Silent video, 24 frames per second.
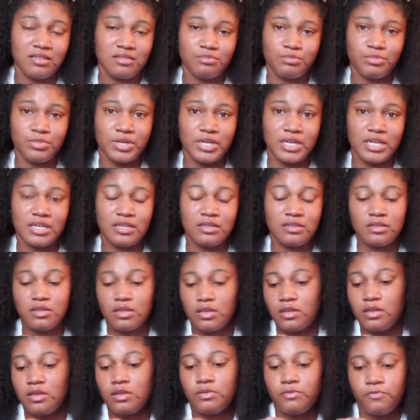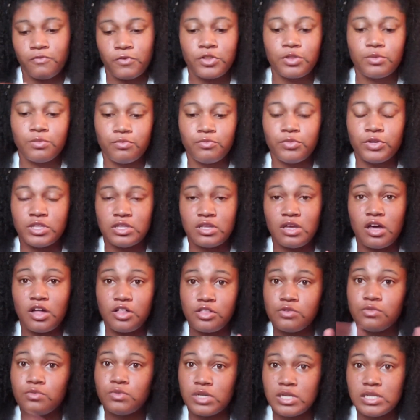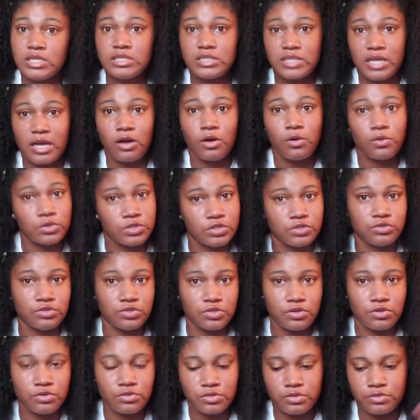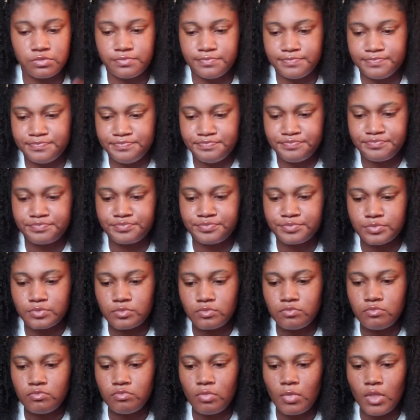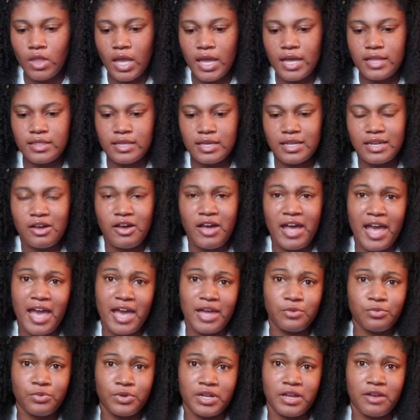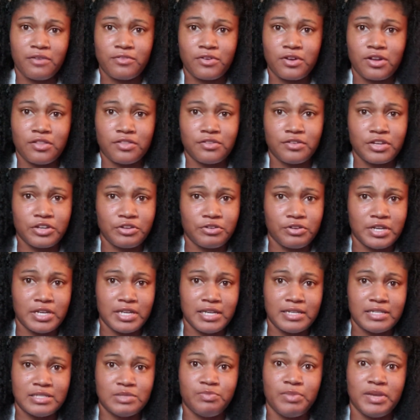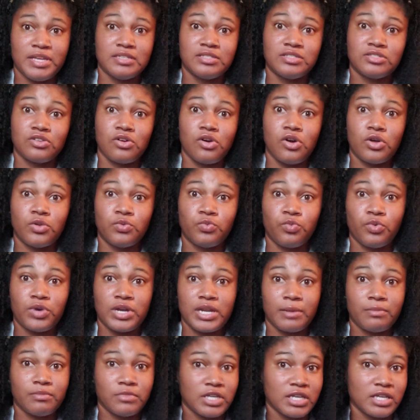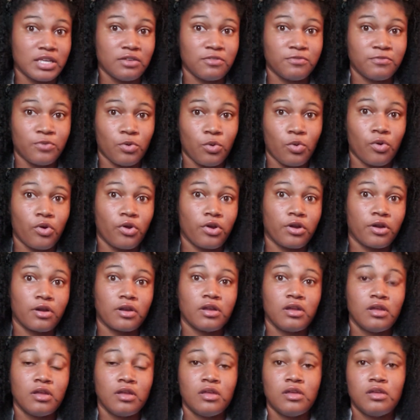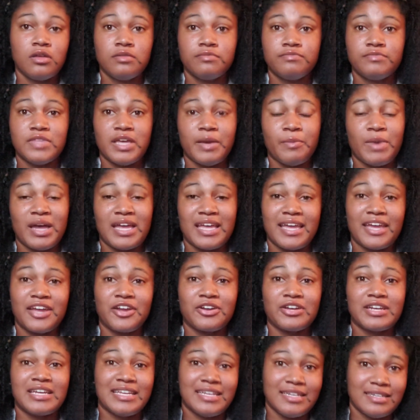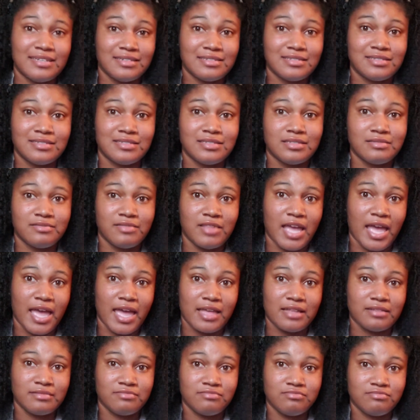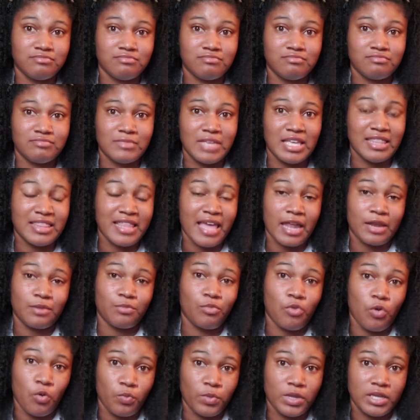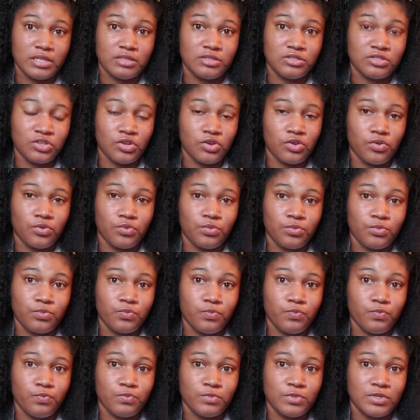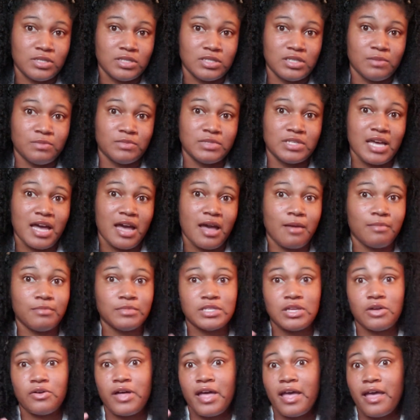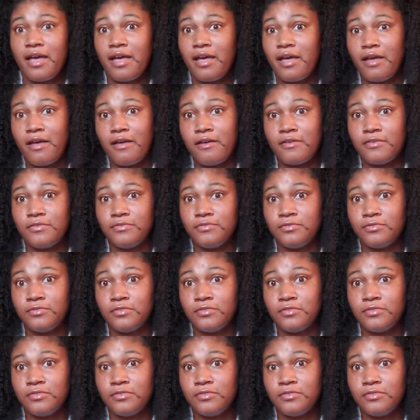but the other ones I always use those. And then I'll add whatever other ingredients based on what I'm looking for that my hair needs that in that moment. So sometimes I'll have